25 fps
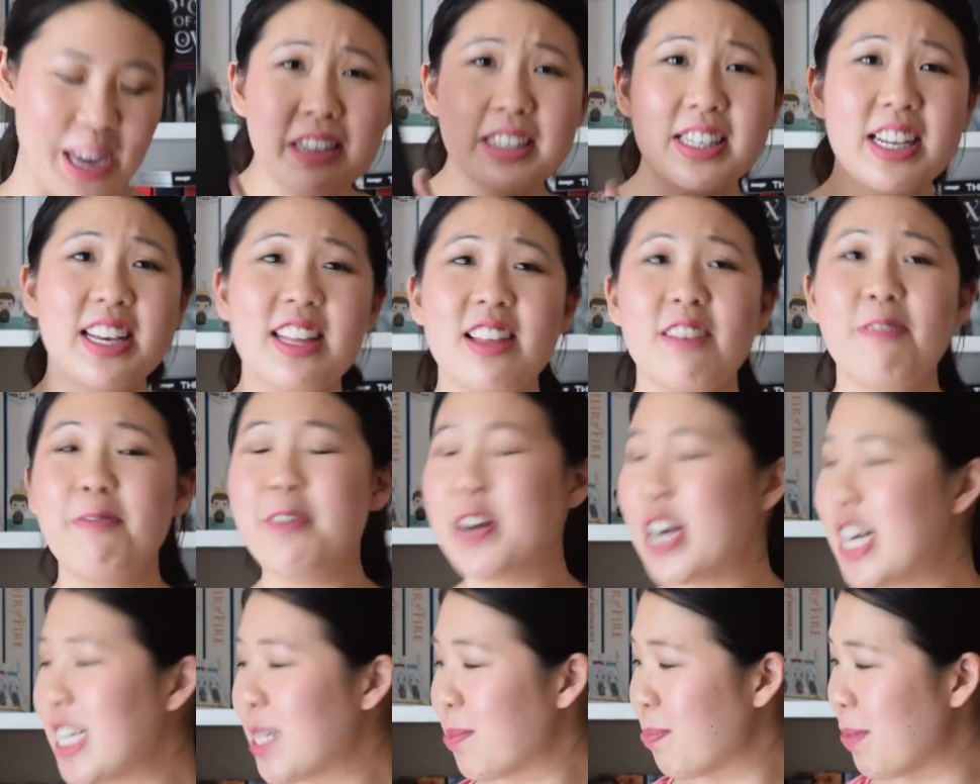So the
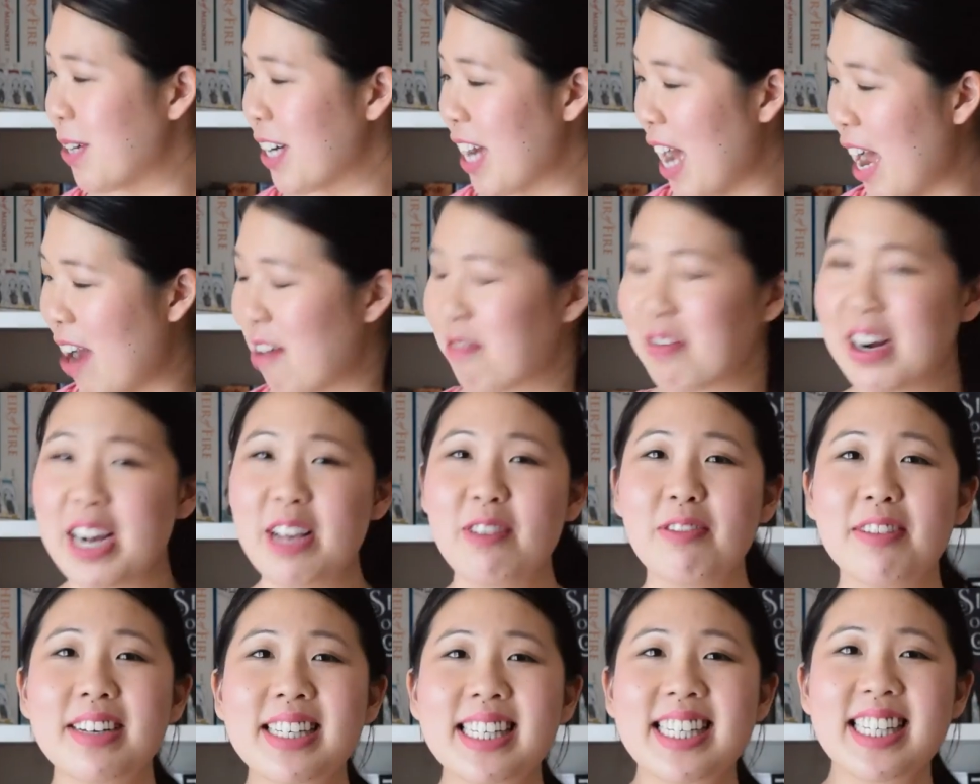first book I read
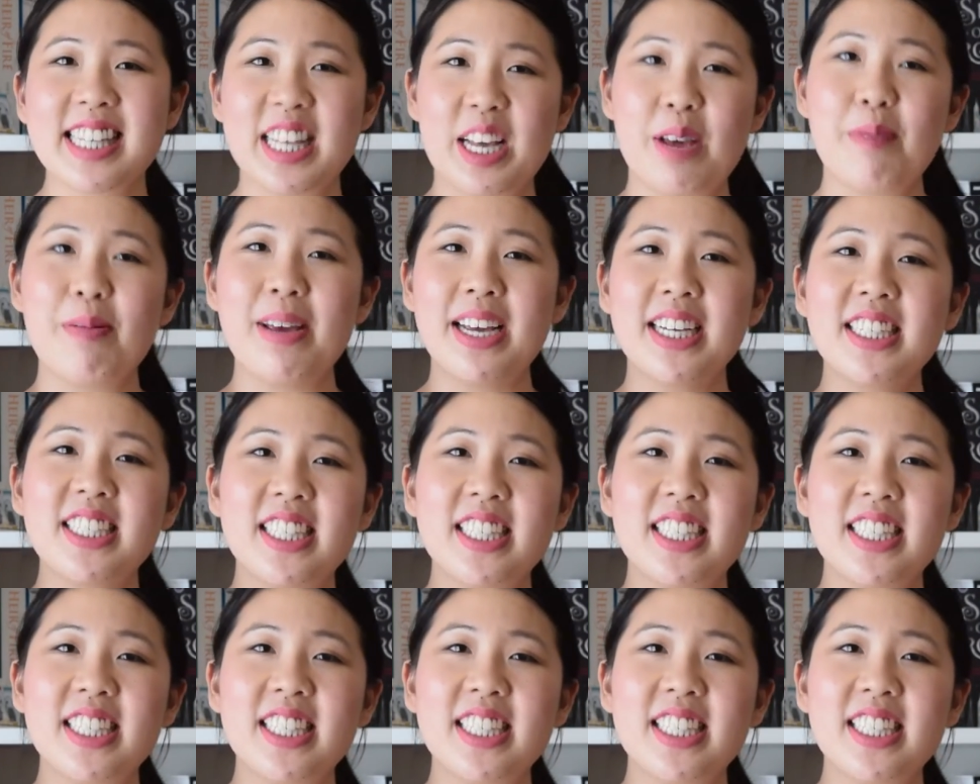was Sleeping